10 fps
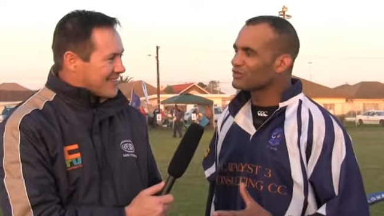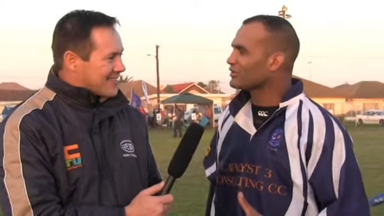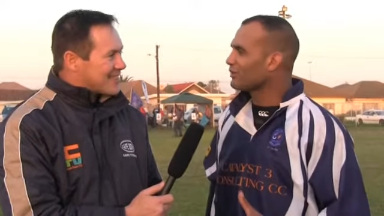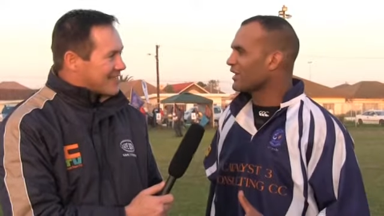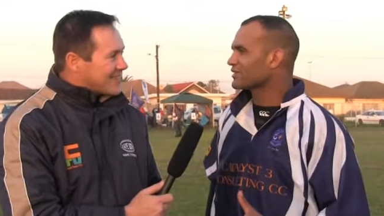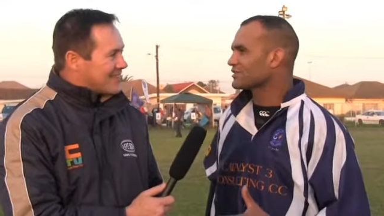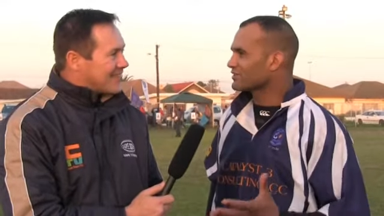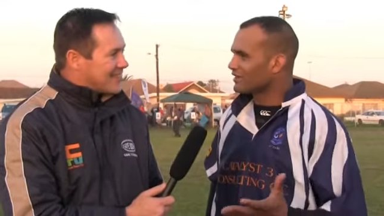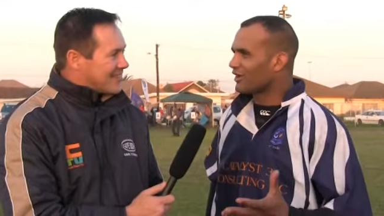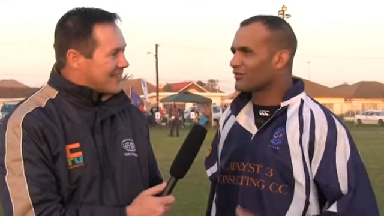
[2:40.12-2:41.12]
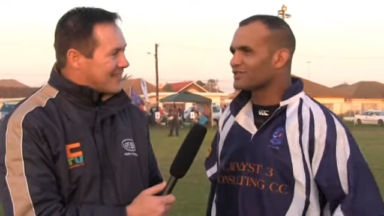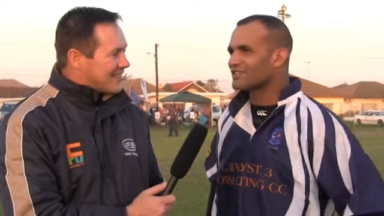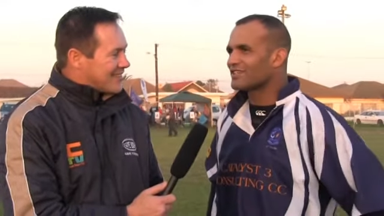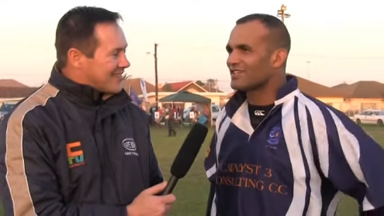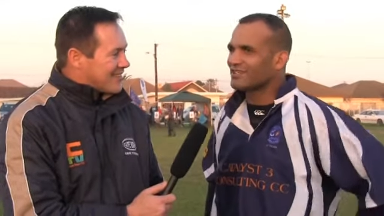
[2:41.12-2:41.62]
Speaker 1: to the match,
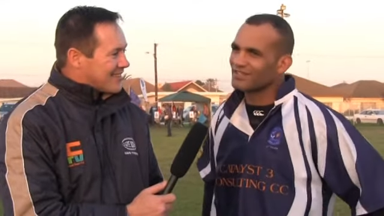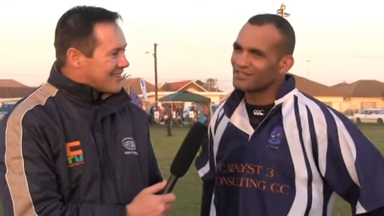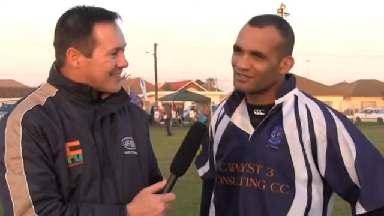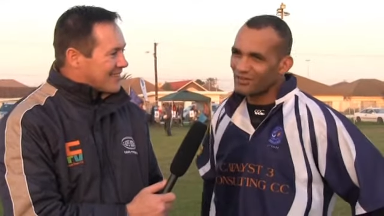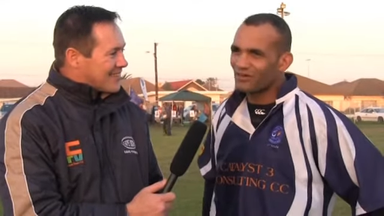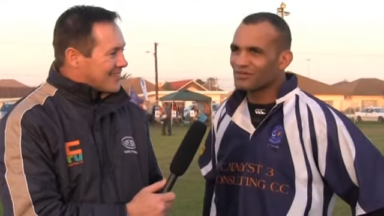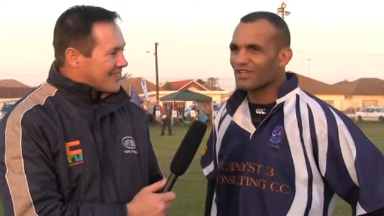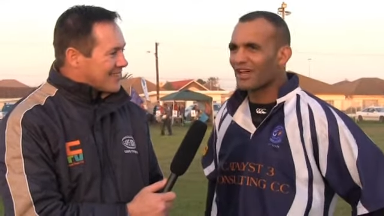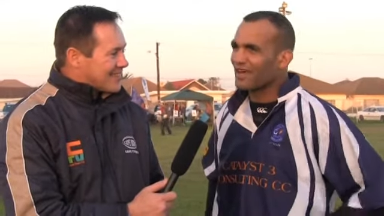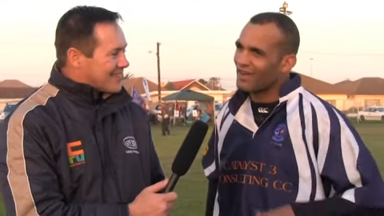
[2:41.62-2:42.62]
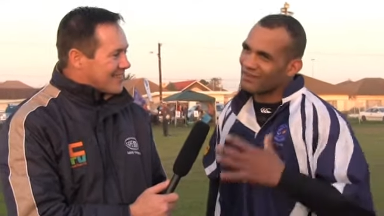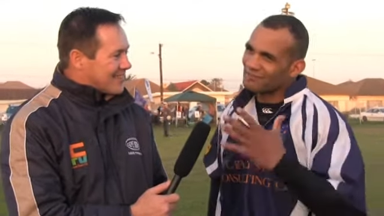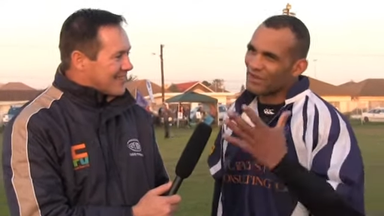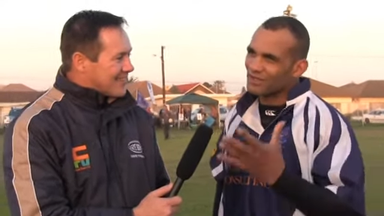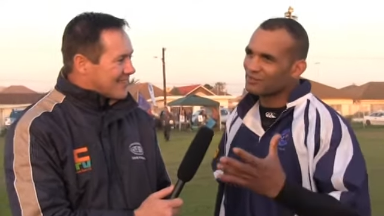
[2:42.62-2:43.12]
obviously, and then obviously I,
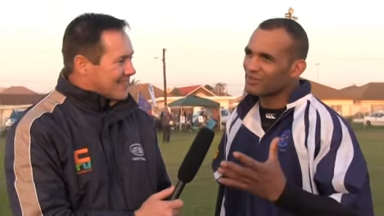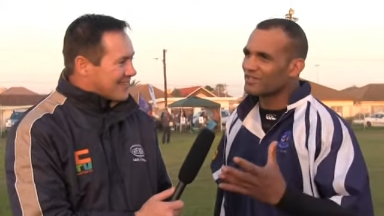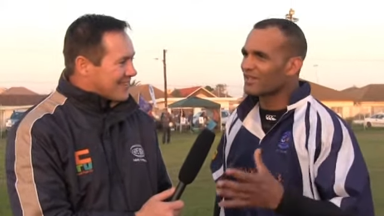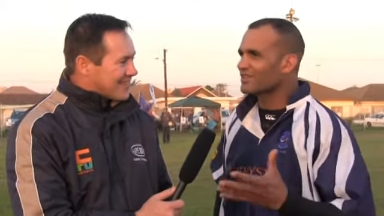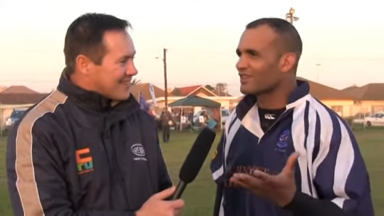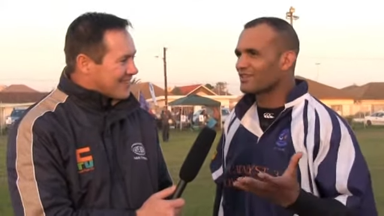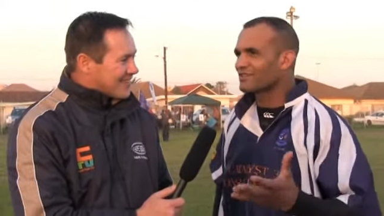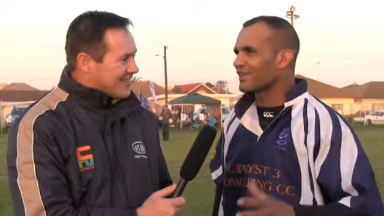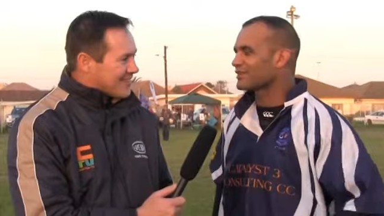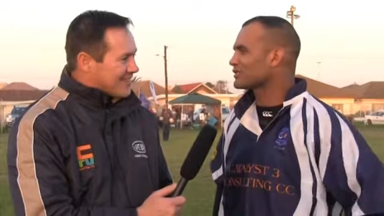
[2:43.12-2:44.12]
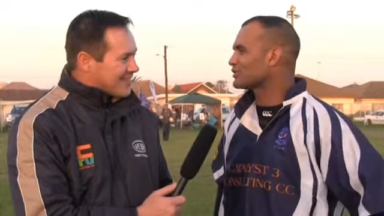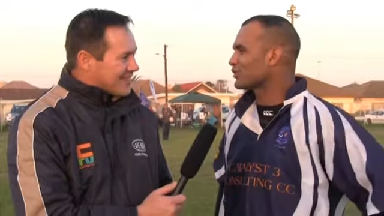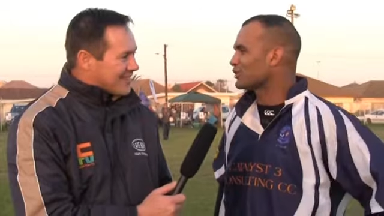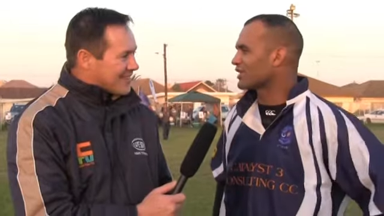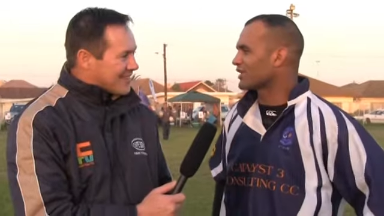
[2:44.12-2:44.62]
I can bring that, and that's just
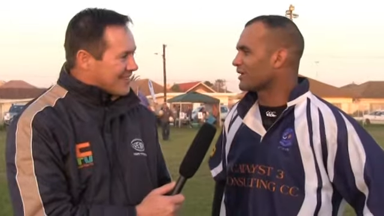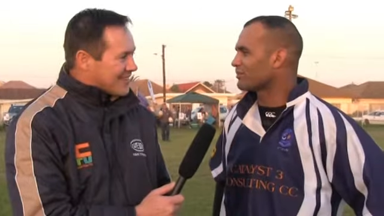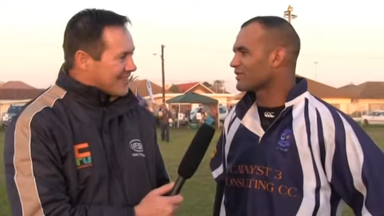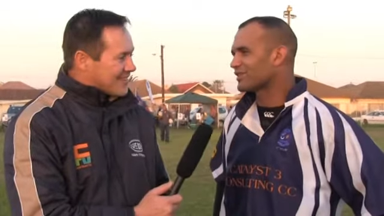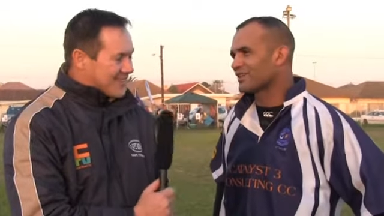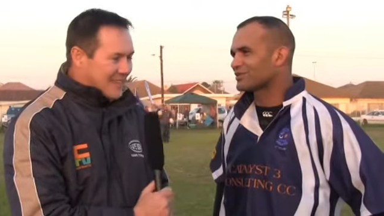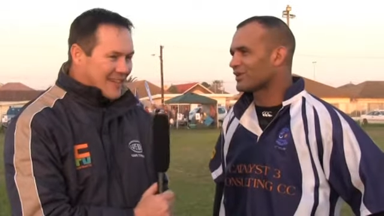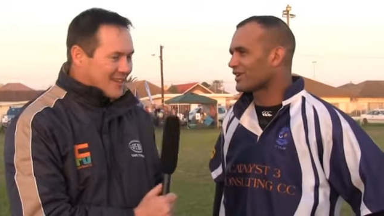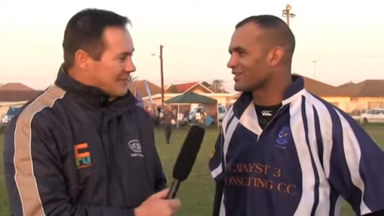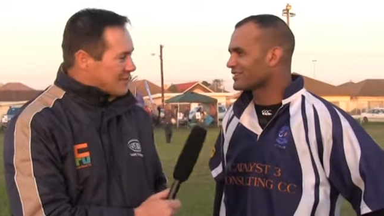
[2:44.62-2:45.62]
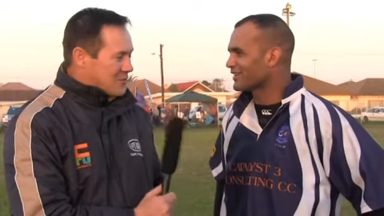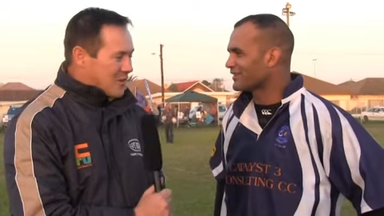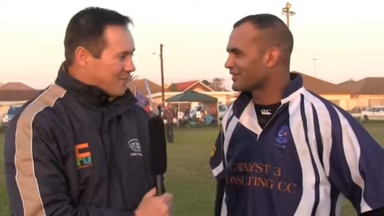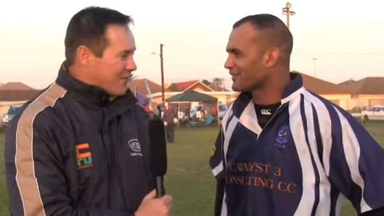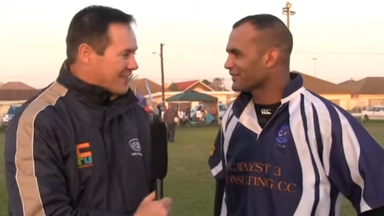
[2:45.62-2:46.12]
the Water club. That's no, all I can say.
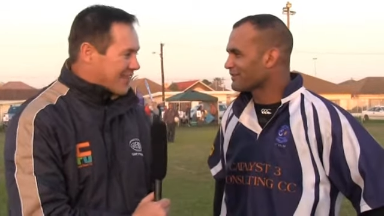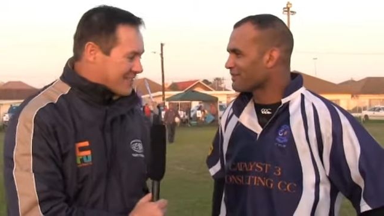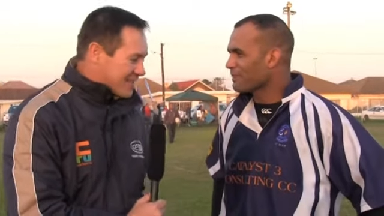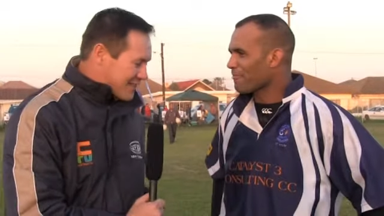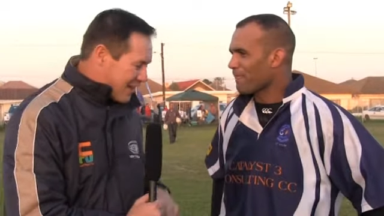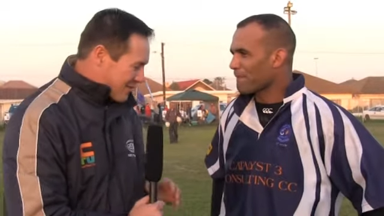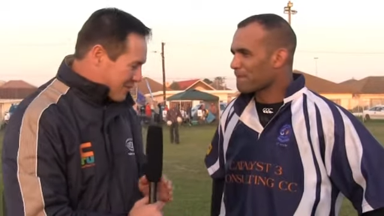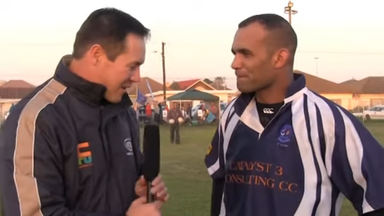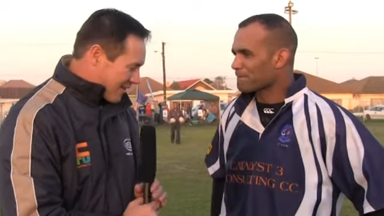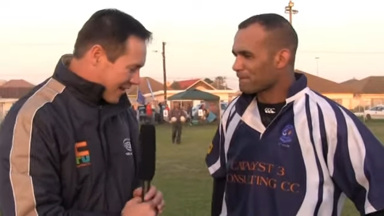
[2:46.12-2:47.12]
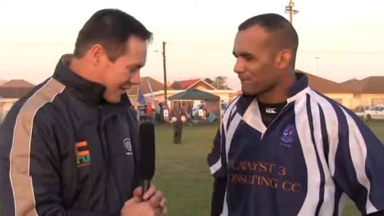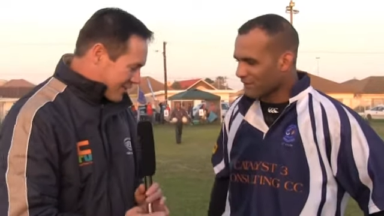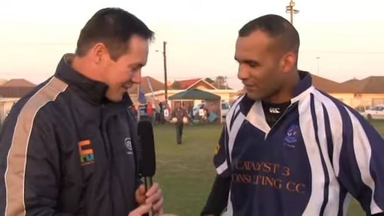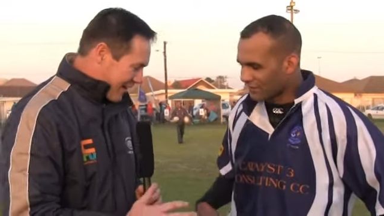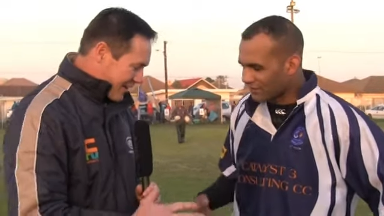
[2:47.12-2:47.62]
Speaker 2: Well, fantastic stuff, and well done.
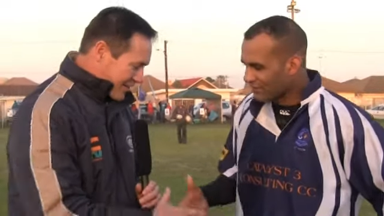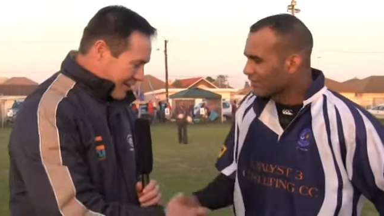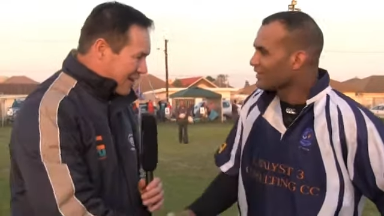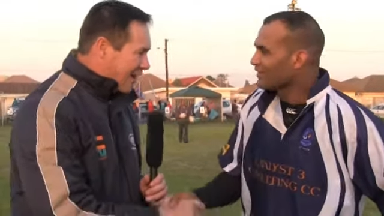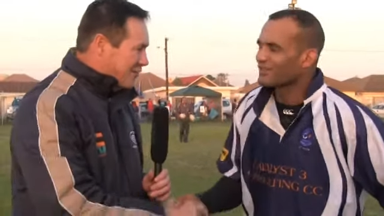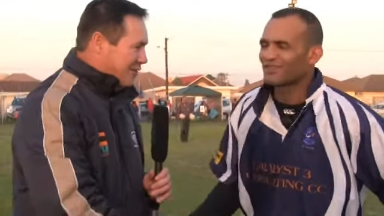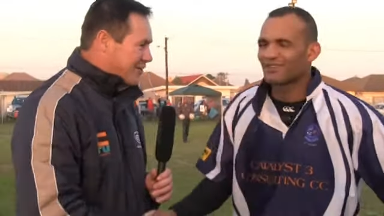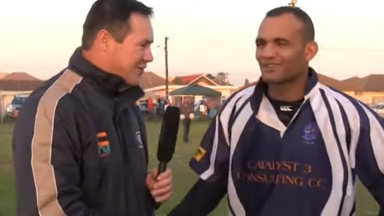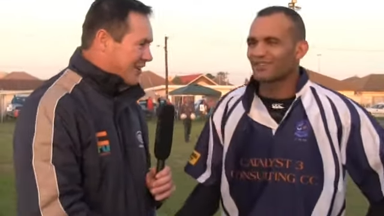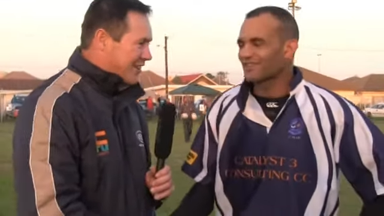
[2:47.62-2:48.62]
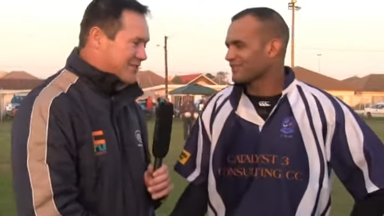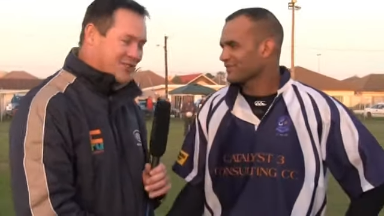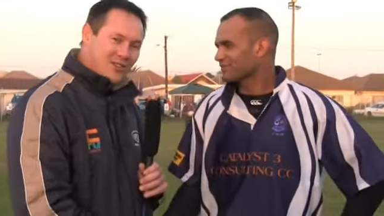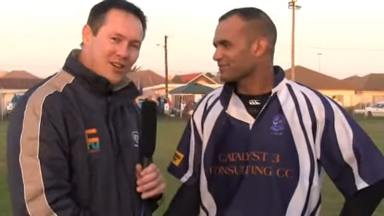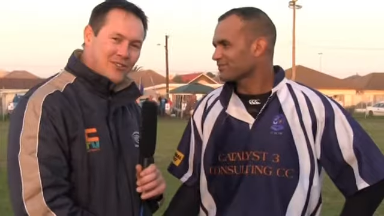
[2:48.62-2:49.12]
You okay. guys had a great victory, and it
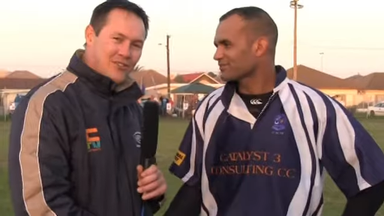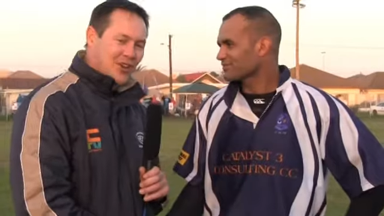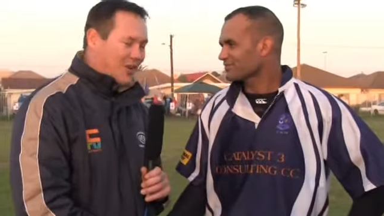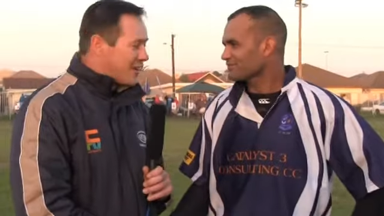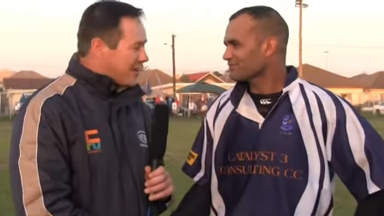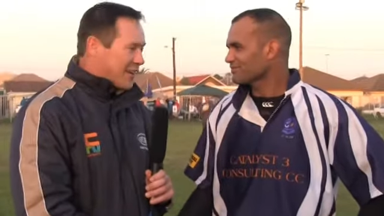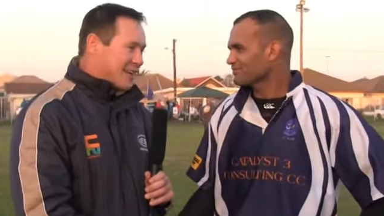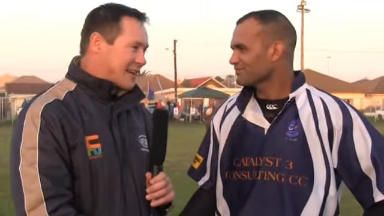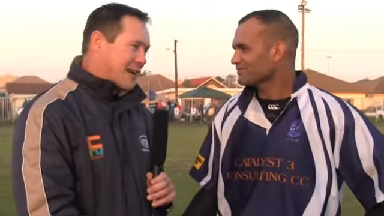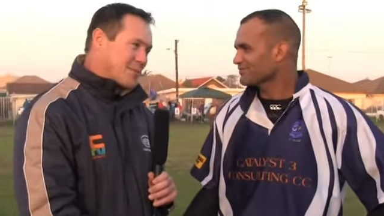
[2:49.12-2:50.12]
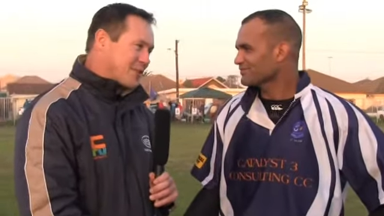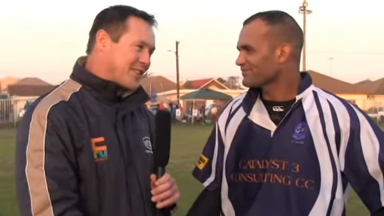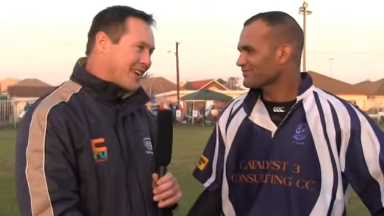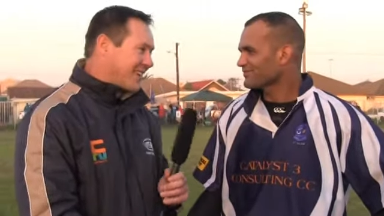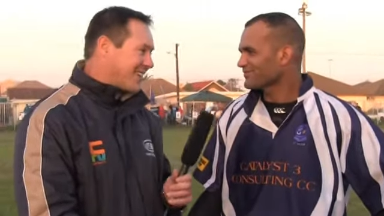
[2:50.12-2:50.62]
just goes to show any club on
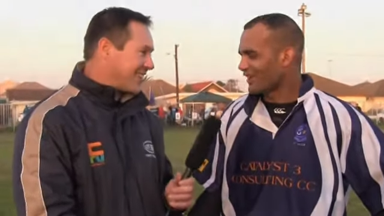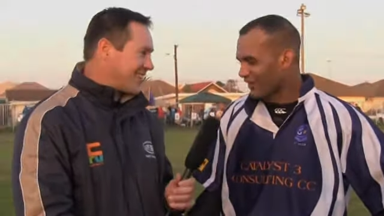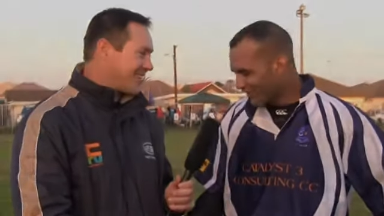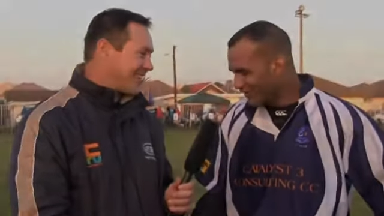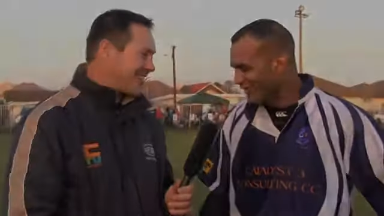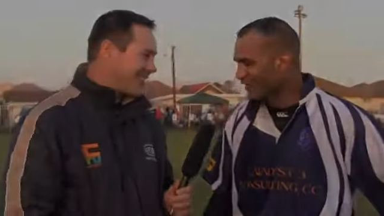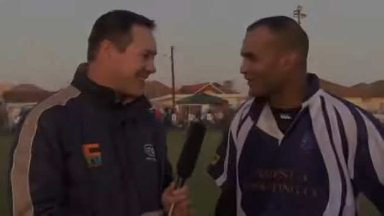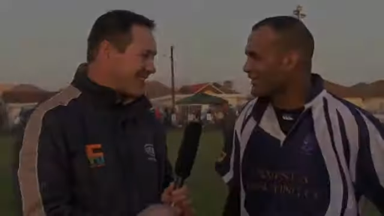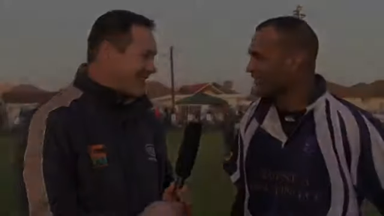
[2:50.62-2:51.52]
the day. Okay, thank you.